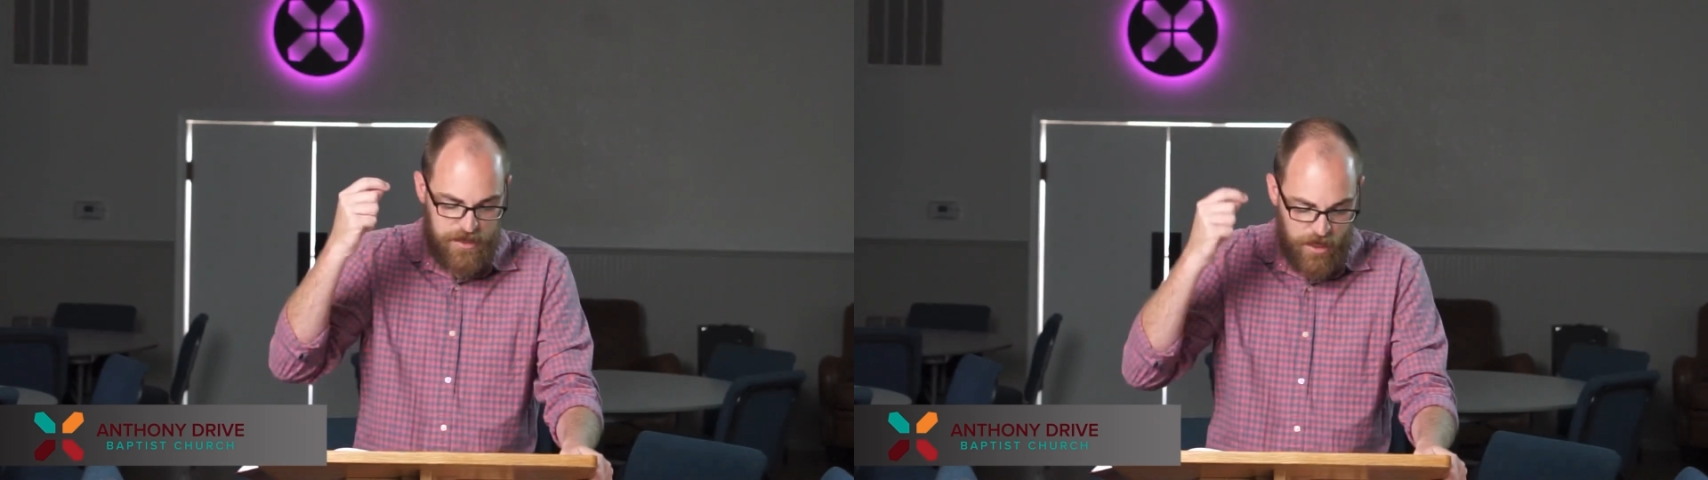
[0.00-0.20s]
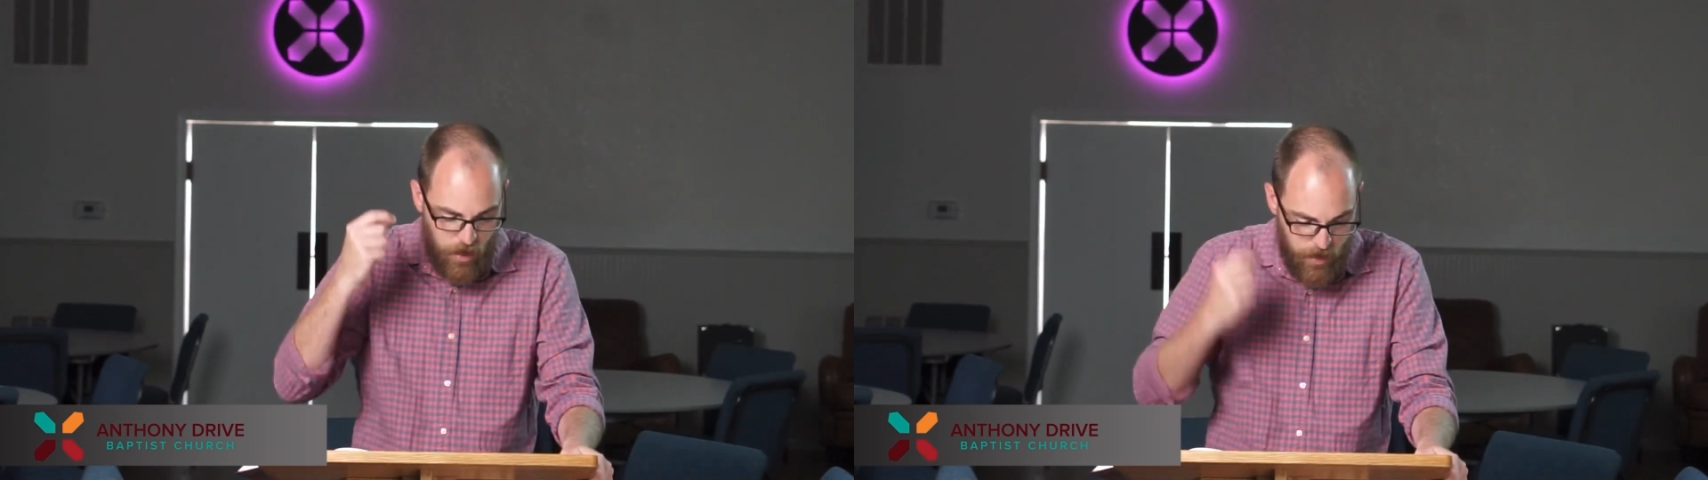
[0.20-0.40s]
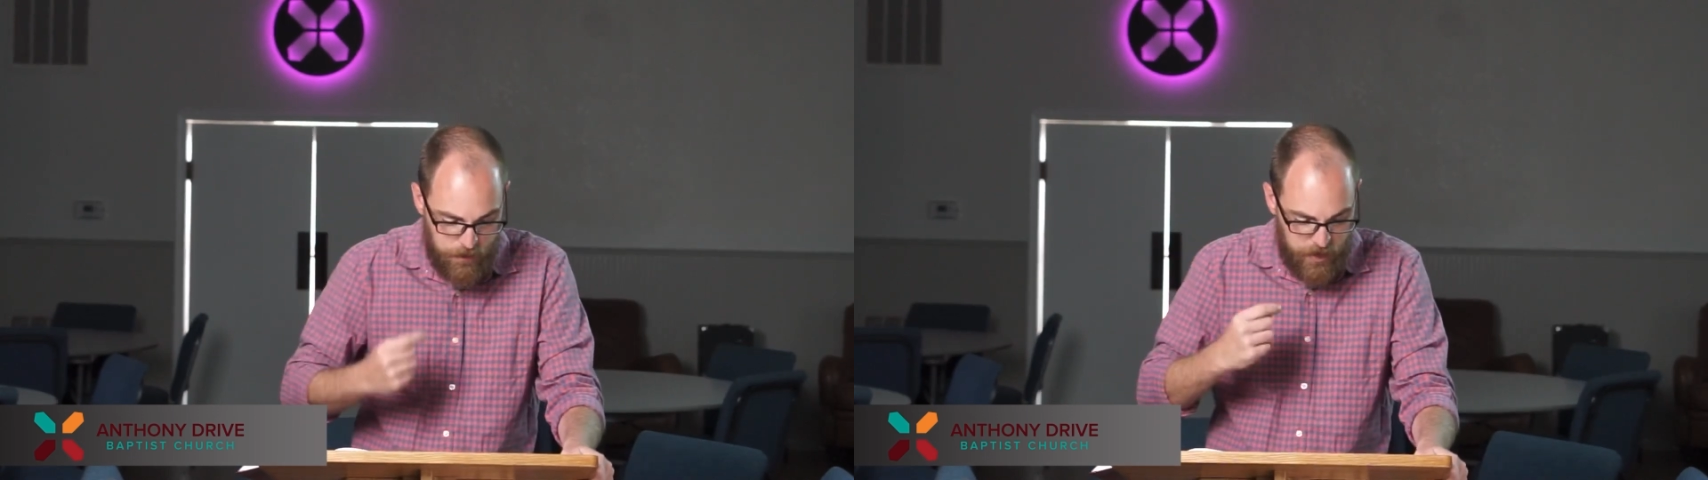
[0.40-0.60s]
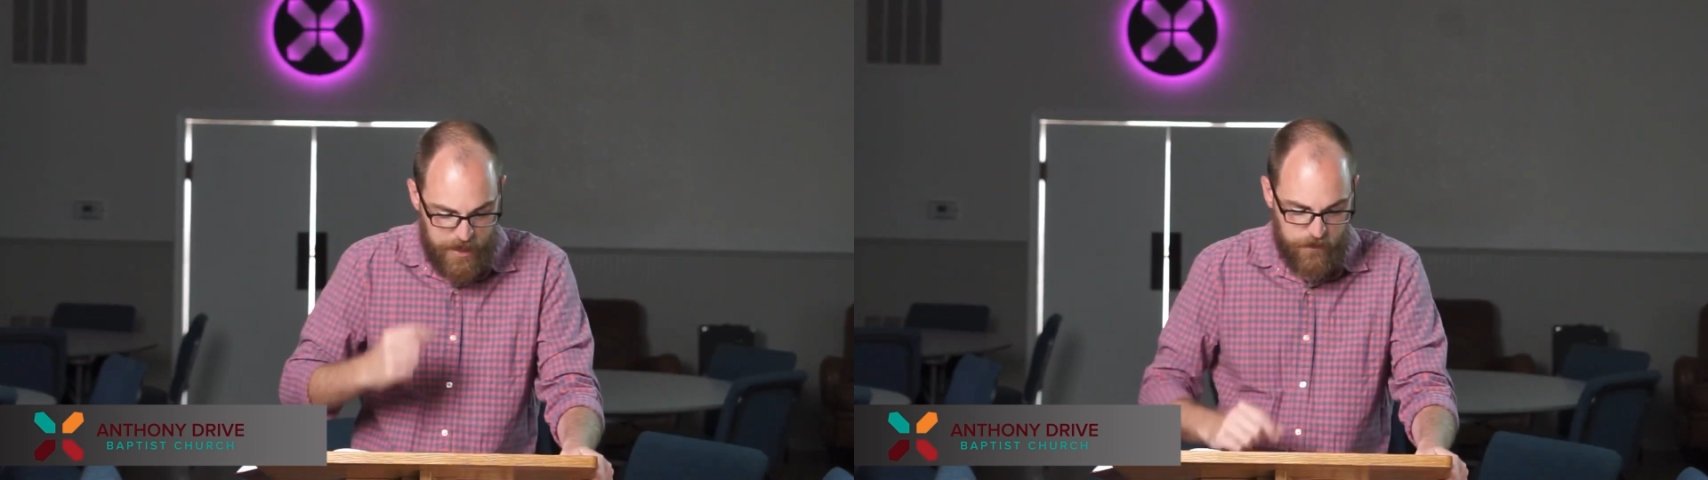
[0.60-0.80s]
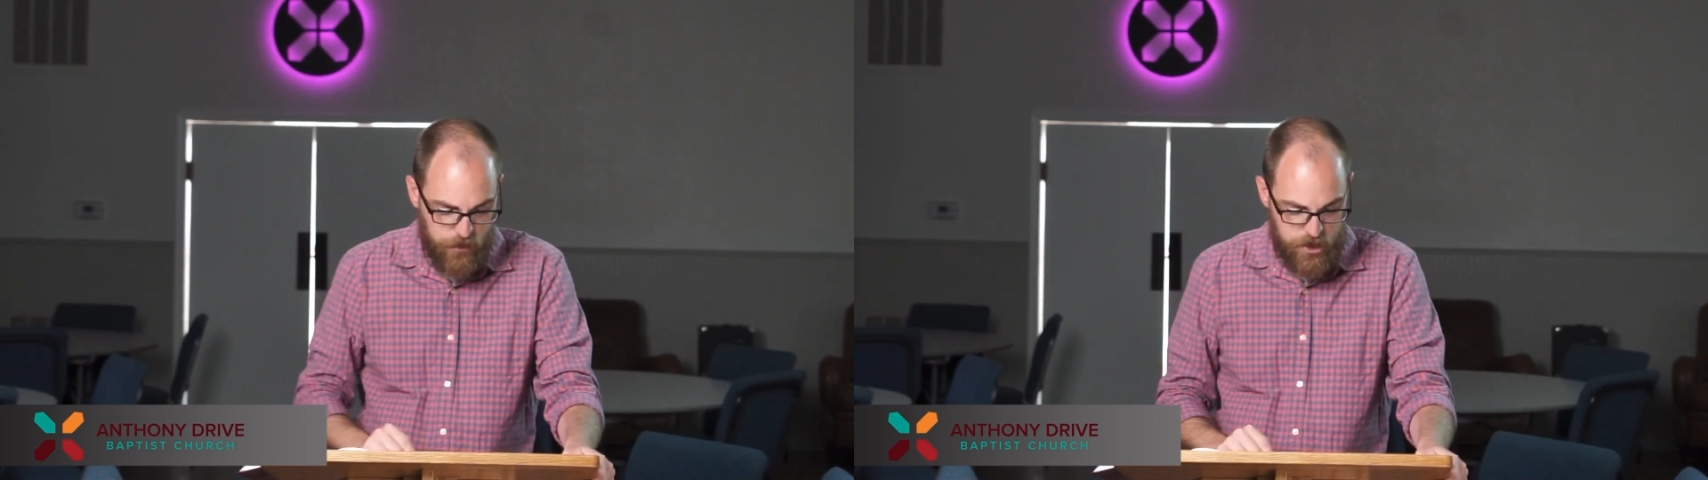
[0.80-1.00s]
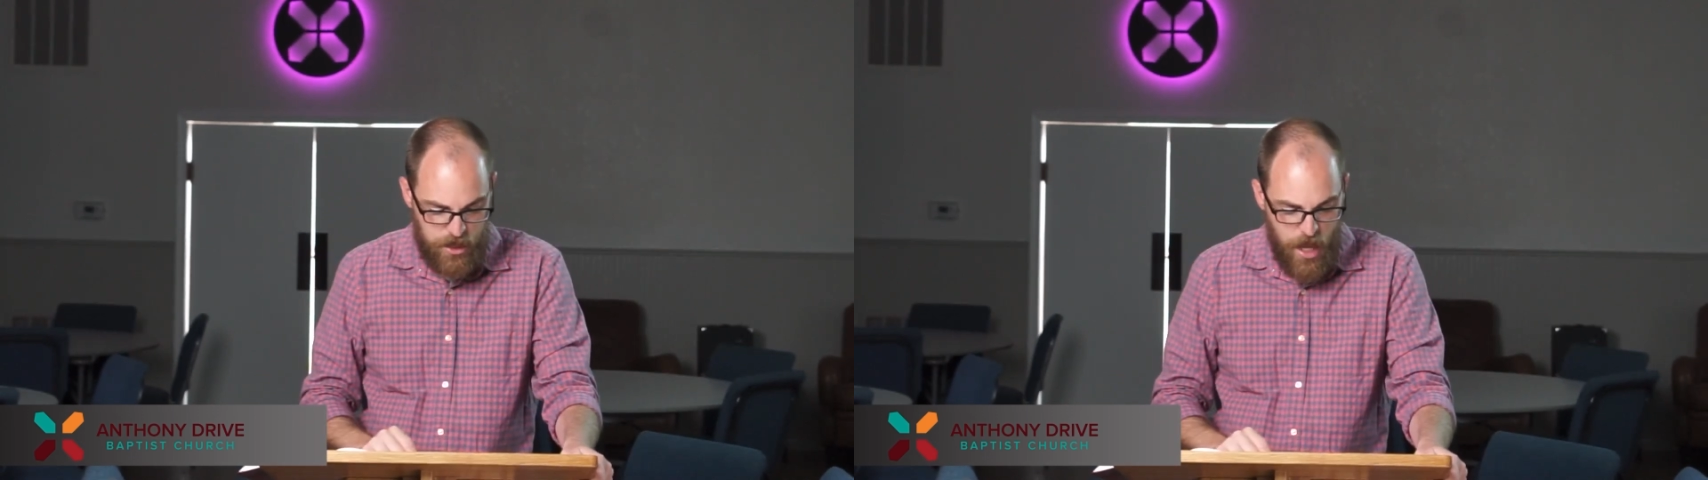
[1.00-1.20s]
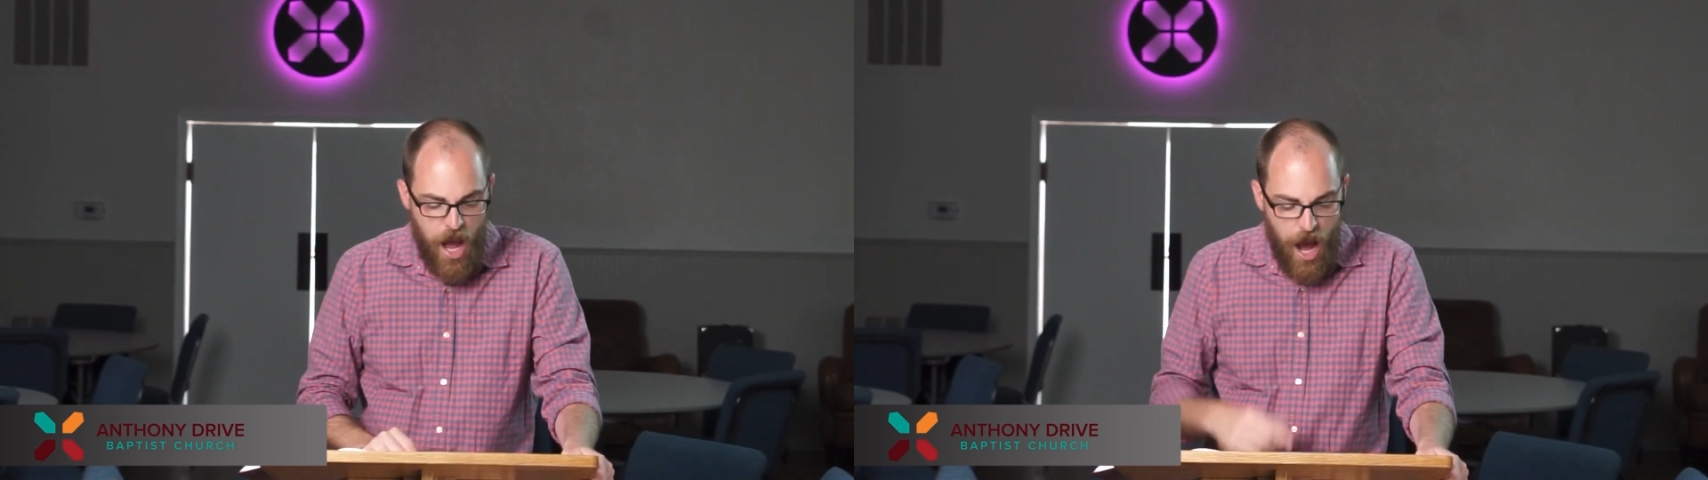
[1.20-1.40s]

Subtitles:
as they are unbelievers.